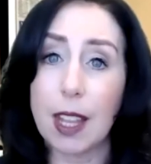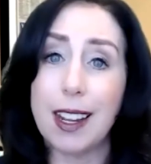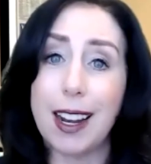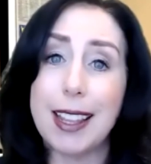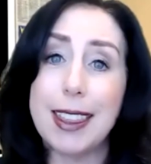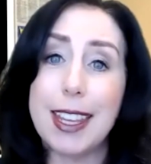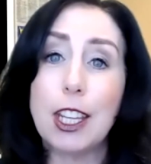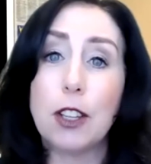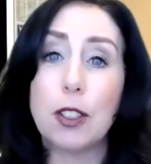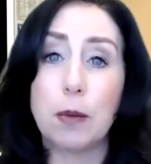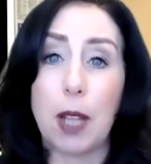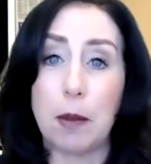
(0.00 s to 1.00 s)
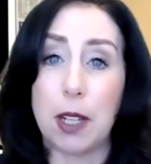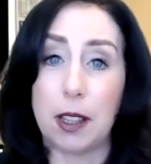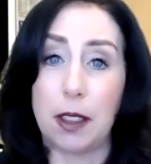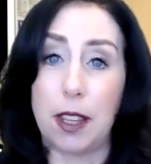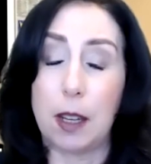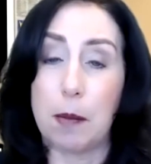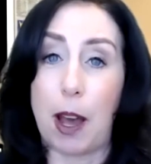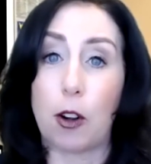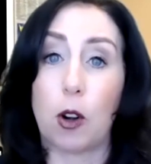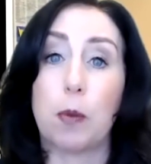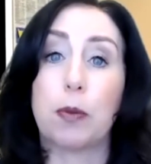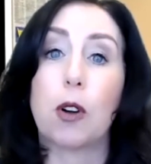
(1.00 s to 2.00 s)
that I think you sometimes need to think about
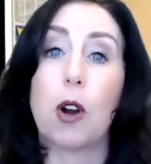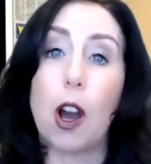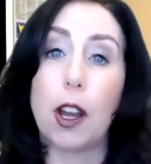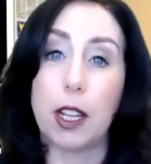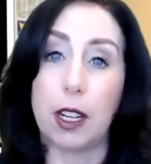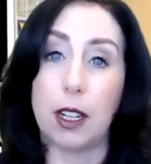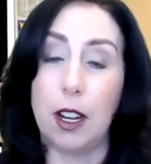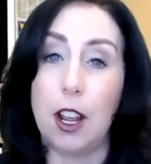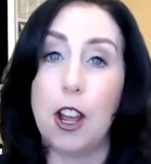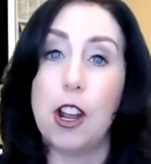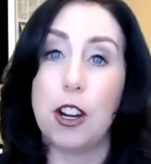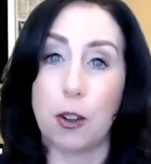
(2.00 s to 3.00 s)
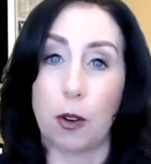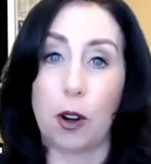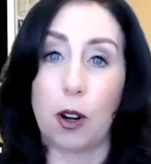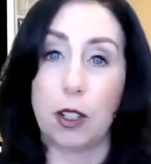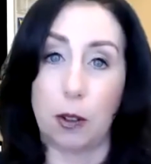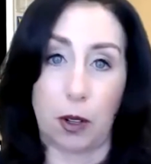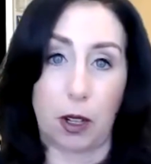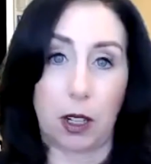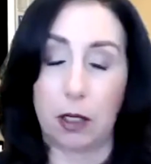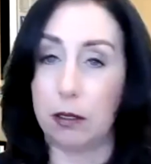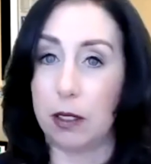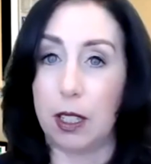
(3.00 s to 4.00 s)
or broaden your
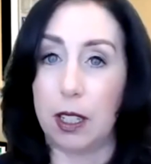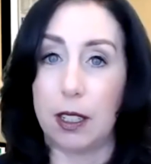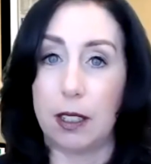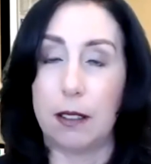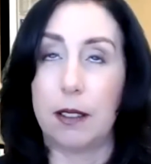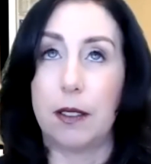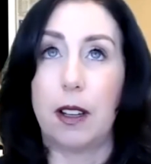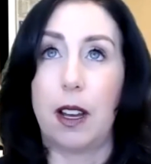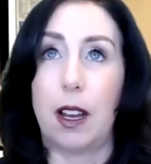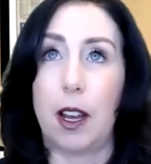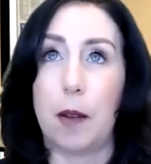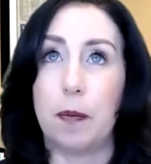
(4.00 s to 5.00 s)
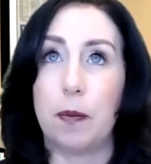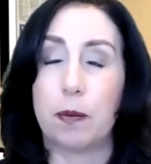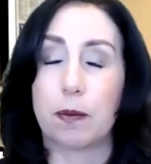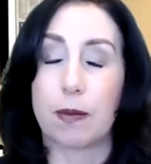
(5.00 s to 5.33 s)
your um,